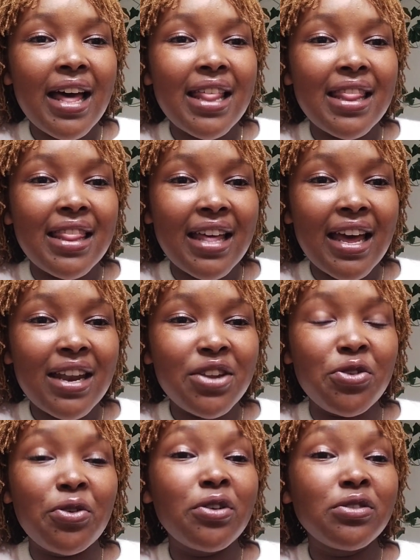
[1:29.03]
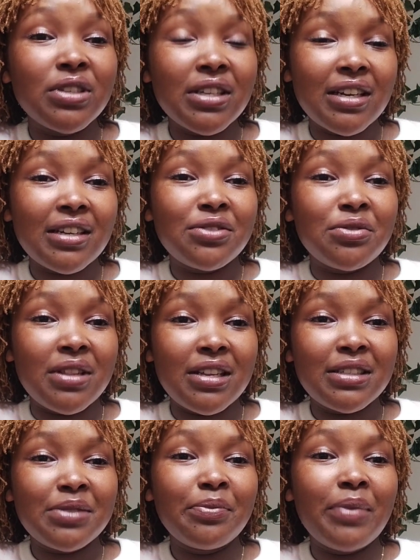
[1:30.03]
then you're going to interact with
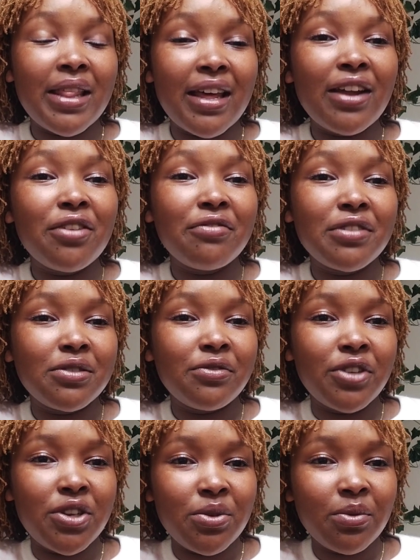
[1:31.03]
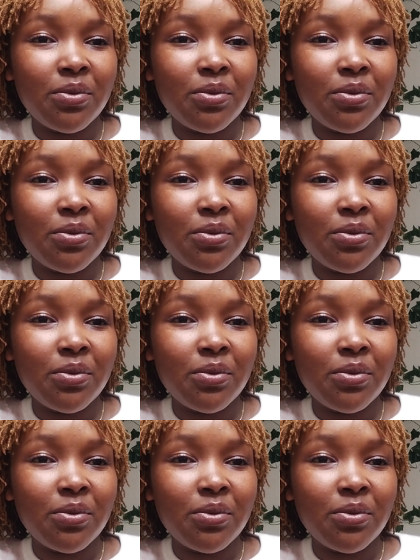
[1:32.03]
it by the end of this video.